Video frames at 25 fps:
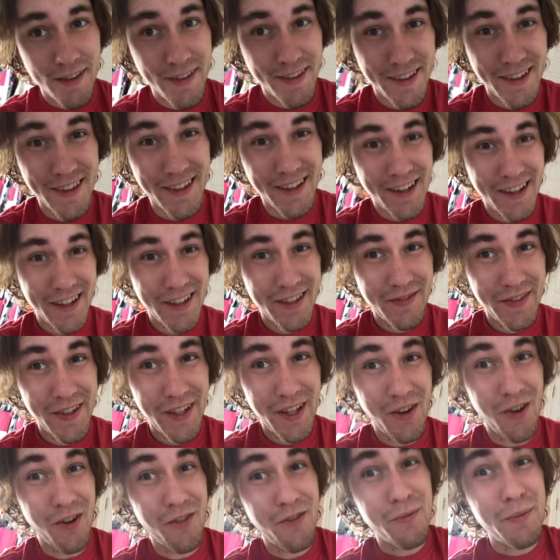in the next
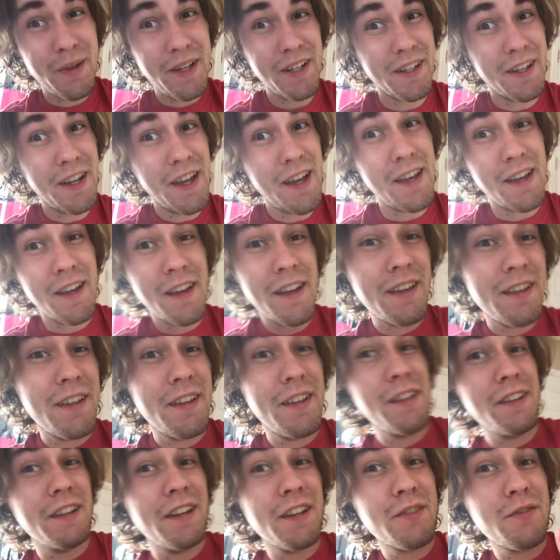video, or for me today
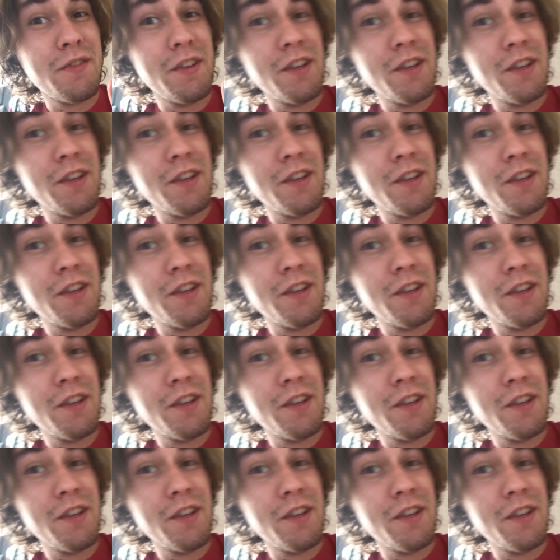in the next